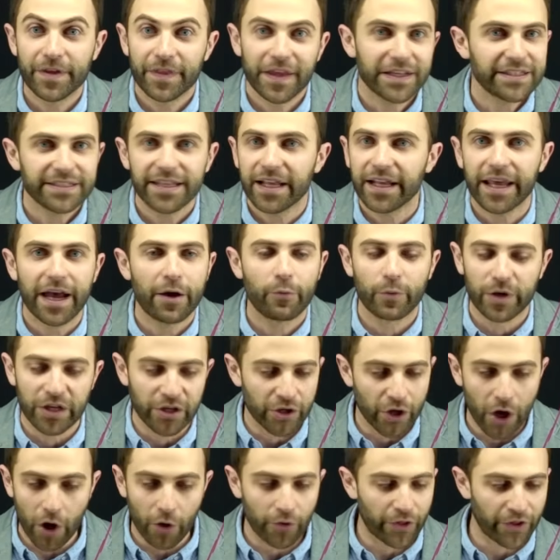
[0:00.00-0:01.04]
That's not how we
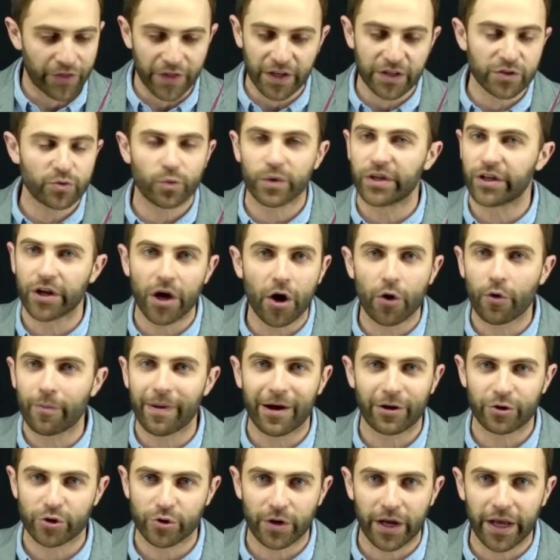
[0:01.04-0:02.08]
know the things we know
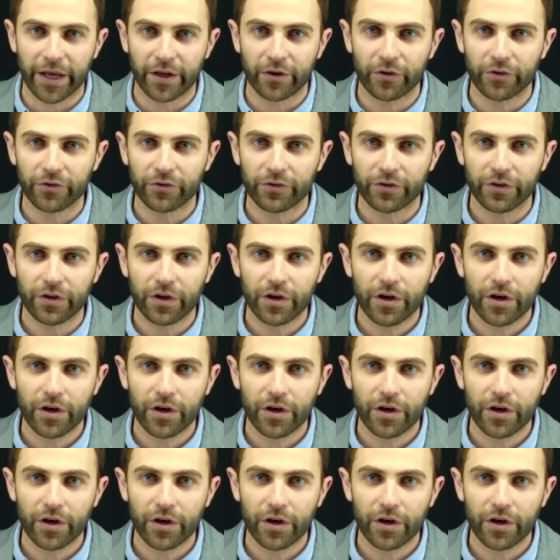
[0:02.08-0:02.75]
about triangles.